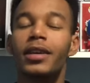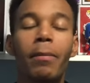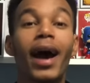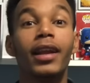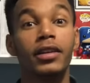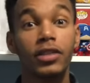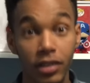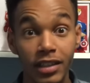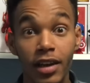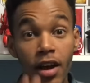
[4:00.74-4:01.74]
It's compelling to
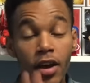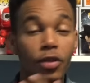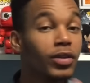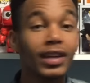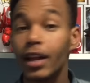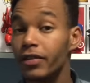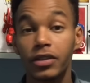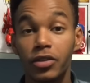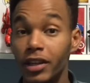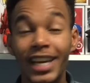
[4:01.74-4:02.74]
see through the
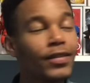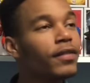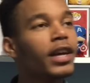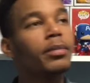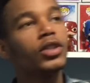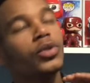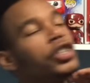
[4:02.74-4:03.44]
television screen. Even if the episode